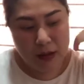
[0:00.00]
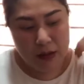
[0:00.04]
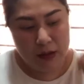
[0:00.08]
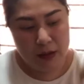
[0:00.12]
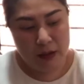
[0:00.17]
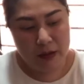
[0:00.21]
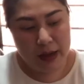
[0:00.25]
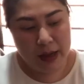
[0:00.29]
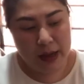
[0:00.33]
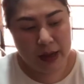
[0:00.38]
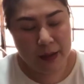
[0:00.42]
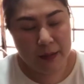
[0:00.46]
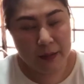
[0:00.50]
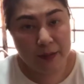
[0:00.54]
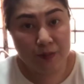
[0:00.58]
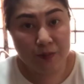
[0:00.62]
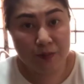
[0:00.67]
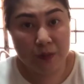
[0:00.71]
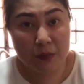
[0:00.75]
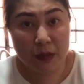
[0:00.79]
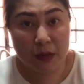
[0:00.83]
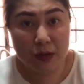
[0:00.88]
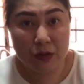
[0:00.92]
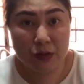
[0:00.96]
All right,
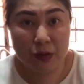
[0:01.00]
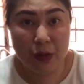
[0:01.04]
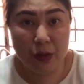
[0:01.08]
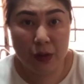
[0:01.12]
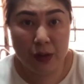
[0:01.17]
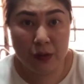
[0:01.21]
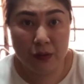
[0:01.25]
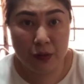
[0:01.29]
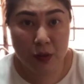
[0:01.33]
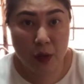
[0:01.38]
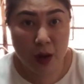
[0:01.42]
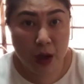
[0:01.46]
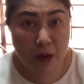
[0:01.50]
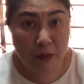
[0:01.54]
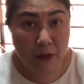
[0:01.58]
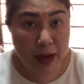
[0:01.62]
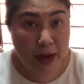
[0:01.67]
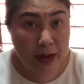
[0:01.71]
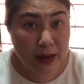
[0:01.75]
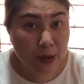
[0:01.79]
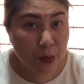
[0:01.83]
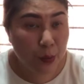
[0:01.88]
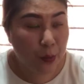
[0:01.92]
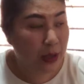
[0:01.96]
so if you have
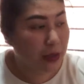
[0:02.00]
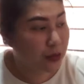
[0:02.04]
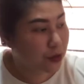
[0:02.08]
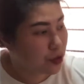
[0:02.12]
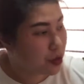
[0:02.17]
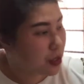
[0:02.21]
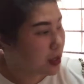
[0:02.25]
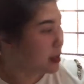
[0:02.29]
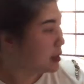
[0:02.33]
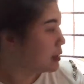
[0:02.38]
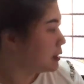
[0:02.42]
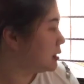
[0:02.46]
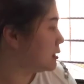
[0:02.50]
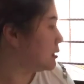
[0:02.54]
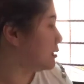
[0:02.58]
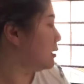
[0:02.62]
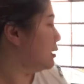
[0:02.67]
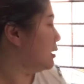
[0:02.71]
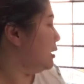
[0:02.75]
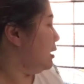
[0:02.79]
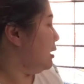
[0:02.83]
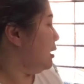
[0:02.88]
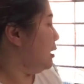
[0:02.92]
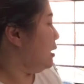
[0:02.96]
any questions
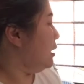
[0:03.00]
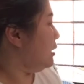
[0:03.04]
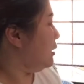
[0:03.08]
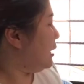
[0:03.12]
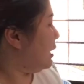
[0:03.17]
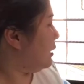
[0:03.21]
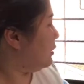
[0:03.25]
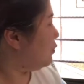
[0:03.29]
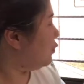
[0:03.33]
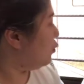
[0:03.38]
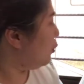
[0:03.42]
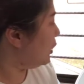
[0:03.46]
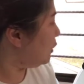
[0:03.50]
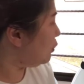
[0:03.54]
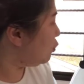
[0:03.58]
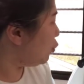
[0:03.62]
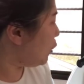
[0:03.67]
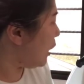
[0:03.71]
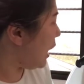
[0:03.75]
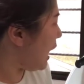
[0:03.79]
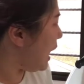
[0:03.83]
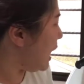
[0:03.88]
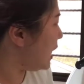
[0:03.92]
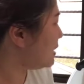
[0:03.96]
that you want to
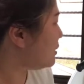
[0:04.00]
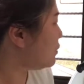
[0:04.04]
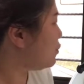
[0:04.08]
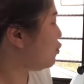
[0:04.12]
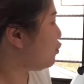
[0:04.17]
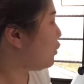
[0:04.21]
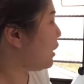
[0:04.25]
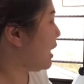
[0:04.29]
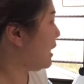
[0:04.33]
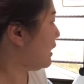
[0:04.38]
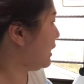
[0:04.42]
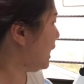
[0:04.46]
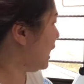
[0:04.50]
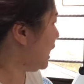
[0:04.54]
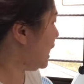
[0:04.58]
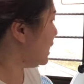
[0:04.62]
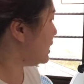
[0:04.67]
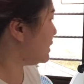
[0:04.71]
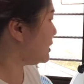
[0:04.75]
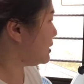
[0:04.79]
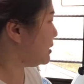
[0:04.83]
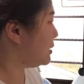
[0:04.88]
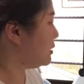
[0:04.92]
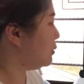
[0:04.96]
ask, you can
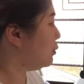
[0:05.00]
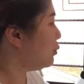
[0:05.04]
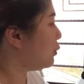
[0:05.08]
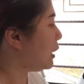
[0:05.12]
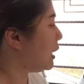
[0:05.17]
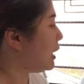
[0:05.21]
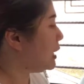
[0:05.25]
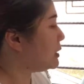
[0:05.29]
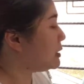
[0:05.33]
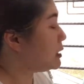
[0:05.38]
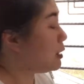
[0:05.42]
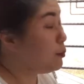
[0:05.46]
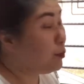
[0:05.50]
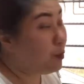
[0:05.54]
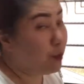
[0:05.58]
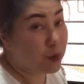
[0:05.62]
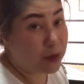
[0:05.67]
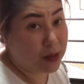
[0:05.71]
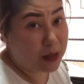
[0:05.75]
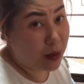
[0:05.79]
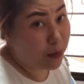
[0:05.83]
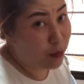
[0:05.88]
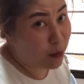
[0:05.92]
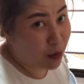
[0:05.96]
ask, okay?
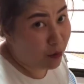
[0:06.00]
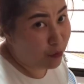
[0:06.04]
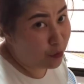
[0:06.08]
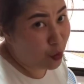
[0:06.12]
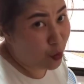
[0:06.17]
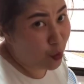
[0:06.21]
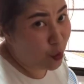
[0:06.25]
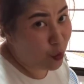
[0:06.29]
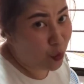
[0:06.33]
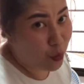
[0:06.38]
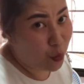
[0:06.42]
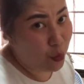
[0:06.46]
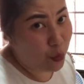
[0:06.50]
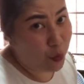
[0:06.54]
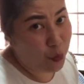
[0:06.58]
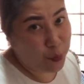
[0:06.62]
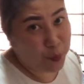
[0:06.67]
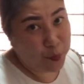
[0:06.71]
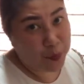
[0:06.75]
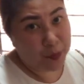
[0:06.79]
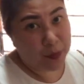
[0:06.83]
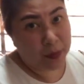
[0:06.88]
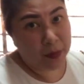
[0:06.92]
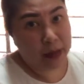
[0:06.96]
Some of you
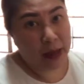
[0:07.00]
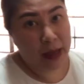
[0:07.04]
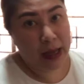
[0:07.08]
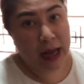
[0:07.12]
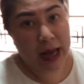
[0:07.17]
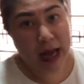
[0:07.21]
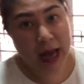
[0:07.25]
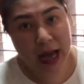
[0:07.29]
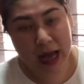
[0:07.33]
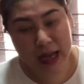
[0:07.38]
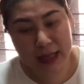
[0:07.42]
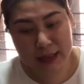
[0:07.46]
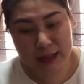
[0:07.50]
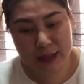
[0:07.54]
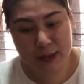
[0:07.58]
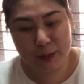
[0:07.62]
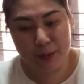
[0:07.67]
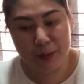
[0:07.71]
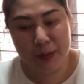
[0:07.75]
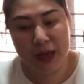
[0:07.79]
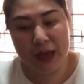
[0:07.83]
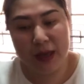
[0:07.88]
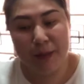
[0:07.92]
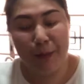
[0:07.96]

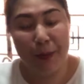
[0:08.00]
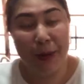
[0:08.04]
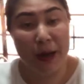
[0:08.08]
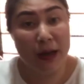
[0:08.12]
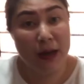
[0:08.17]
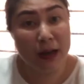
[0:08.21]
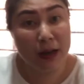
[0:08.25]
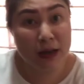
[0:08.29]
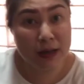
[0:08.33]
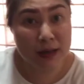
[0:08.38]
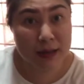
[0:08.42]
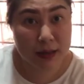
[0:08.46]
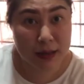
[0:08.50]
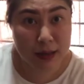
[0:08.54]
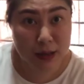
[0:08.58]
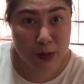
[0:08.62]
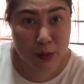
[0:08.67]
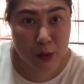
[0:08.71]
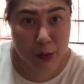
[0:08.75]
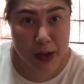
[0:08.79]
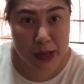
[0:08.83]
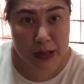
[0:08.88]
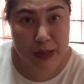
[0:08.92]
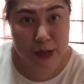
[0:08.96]
ask me personal
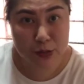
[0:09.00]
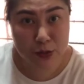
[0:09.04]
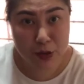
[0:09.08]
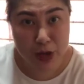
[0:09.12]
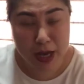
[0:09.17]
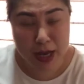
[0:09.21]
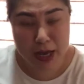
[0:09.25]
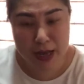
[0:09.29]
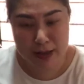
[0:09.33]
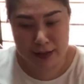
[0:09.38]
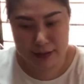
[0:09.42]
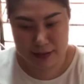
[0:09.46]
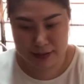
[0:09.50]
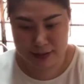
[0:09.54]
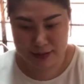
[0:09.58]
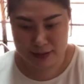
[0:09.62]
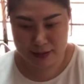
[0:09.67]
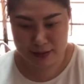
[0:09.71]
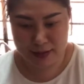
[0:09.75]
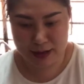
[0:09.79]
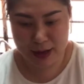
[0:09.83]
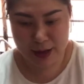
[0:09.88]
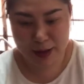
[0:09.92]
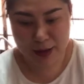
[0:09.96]

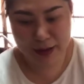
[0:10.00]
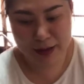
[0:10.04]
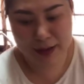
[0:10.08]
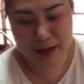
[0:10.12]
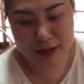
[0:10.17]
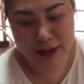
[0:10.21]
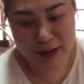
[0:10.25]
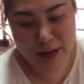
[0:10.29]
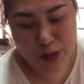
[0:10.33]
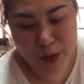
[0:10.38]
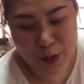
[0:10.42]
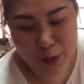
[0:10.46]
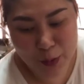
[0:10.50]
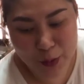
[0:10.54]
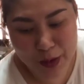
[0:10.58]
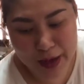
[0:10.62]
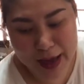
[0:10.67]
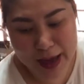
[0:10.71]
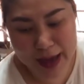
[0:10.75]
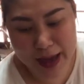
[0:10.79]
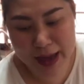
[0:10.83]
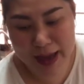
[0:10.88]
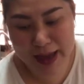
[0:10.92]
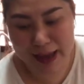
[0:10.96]
questions,
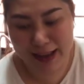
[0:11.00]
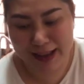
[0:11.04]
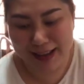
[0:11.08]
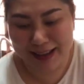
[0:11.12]
okay?